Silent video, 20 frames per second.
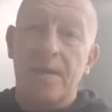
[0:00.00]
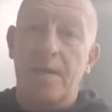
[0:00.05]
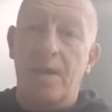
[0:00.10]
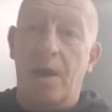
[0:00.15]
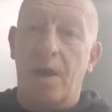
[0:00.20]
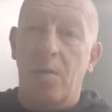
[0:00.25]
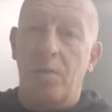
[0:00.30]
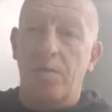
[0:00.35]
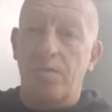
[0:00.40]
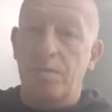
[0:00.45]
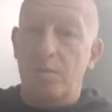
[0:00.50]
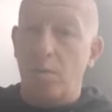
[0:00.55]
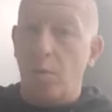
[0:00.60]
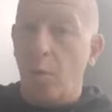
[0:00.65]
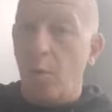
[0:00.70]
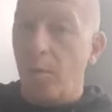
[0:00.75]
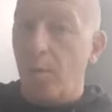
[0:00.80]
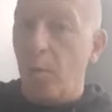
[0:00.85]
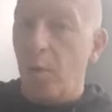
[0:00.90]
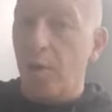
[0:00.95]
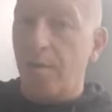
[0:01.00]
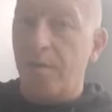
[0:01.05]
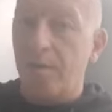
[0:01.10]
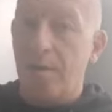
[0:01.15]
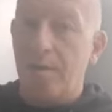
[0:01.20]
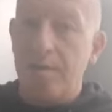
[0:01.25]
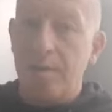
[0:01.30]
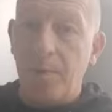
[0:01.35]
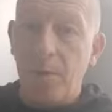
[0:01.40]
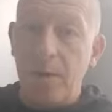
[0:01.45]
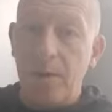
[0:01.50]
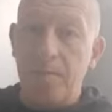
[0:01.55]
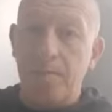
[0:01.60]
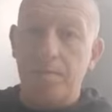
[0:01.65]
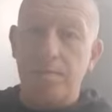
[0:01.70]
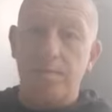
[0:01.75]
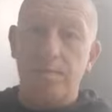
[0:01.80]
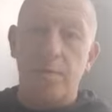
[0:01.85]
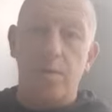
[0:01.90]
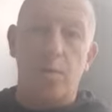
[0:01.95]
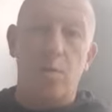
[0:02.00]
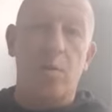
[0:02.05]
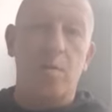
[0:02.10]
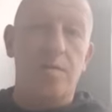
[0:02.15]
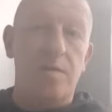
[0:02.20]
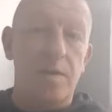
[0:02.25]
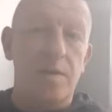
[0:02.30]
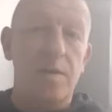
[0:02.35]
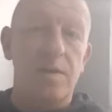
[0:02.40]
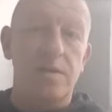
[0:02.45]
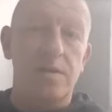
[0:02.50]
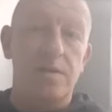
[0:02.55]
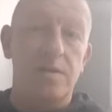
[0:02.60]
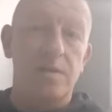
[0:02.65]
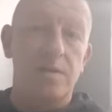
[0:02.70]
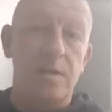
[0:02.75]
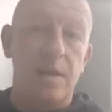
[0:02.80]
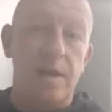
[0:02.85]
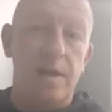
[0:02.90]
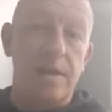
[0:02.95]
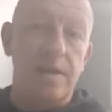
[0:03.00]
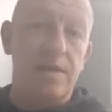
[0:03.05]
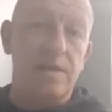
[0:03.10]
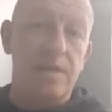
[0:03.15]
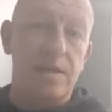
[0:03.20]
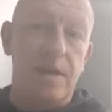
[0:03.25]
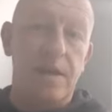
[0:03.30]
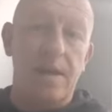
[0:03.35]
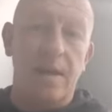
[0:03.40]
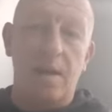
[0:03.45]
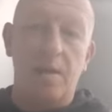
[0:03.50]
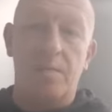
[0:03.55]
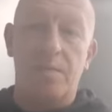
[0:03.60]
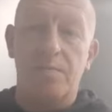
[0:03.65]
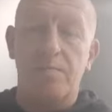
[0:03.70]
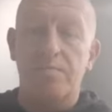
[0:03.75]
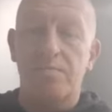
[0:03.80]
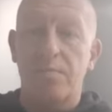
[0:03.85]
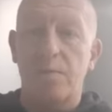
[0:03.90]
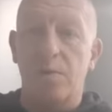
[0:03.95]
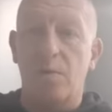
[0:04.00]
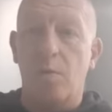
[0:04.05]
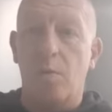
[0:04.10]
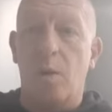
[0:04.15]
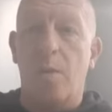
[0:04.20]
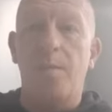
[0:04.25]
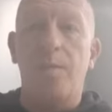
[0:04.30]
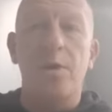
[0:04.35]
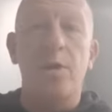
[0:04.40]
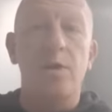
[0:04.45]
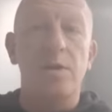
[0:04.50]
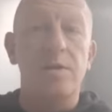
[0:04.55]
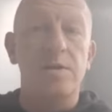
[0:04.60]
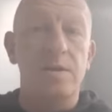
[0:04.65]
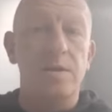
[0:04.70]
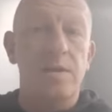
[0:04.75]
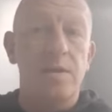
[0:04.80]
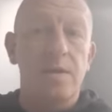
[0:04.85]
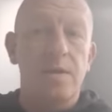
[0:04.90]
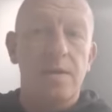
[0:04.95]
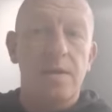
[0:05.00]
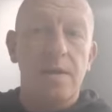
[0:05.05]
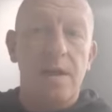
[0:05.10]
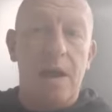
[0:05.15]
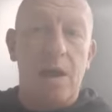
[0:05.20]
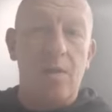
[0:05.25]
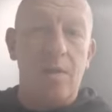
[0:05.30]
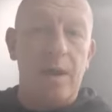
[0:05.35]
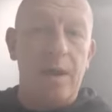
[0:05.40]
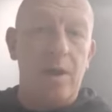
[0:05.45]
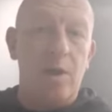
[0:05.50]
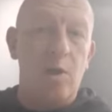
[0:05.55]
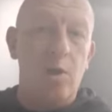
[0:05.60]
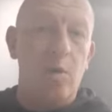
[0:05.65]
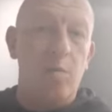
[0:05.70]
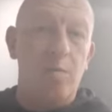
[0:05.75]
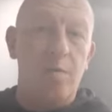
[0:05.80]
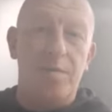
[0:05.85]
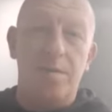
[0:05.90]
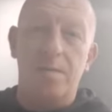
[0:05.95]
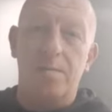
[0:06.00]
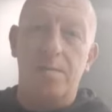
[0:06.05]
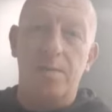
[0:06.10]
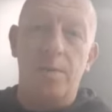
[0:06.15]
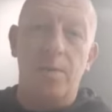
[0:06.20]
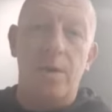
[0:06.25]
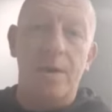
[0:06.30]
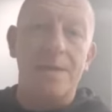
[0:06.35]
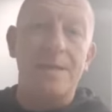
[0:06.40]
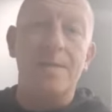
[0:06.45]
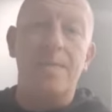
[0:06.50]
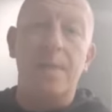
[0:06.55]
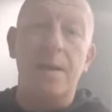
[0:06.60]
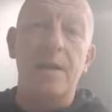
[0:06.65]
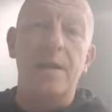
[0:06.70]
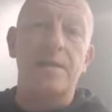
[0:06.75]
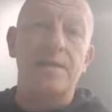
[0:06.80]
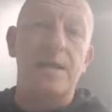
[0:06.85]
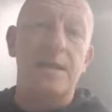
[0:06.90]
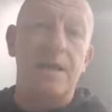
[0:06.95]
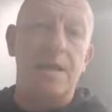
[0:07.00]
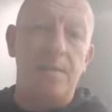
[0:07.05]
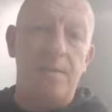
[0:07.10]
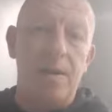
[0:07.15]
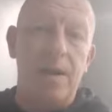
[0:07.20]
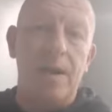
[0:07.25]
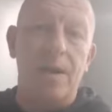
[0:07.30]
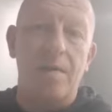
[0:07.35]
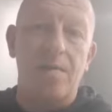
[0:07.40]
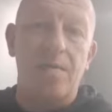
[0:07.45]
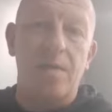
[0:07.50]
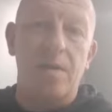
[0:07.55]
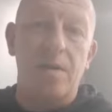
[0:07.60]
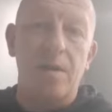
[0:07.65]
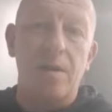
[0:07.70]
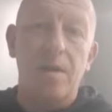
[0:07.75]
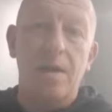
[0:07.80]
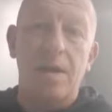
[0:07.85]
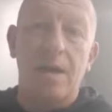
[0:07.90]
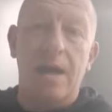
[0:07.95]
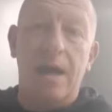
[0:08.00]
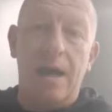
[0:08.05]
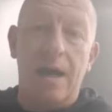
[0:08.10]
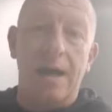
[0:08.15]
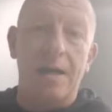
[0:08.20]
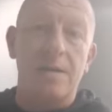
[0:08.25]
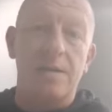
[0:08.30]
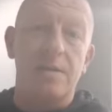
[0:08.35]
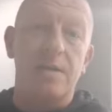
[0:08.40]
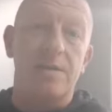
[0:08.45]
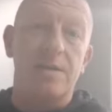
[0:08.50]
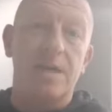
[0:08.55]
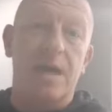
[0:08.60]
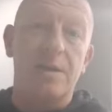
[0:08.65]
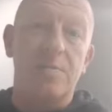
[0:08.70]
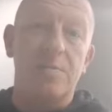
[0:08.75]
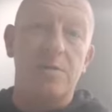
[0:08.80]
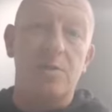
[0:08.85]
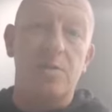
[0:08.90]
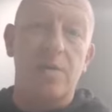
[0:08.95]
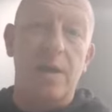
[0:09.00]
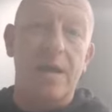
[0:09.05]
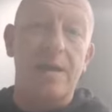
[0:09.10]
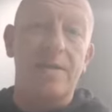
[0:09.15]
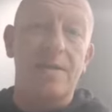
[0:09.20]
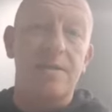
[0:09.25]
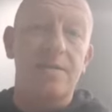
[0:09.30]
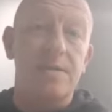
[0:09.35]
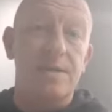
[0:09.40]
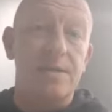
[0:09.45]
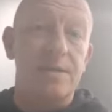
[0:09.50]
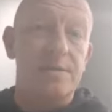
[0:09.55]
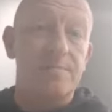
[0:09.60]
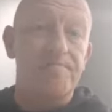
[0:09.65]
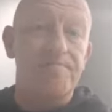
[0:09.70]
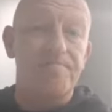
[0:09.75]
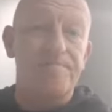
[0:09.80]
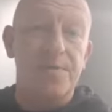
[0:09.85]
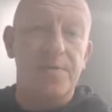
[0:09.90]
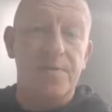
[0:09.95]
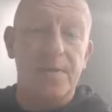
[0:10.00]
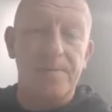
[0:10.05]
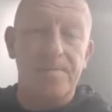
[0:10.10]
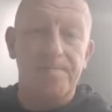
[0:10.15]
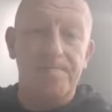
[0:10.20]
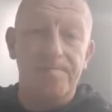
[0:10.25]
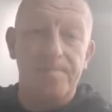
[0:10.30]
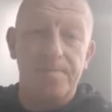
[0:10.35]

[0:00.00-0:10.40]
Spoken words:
Now, it won't work for everybody, but hopefully this at least can help, you know, one person out there cope with a, you know, a debilitating, painful, and at times, you know, hidden disease. All right.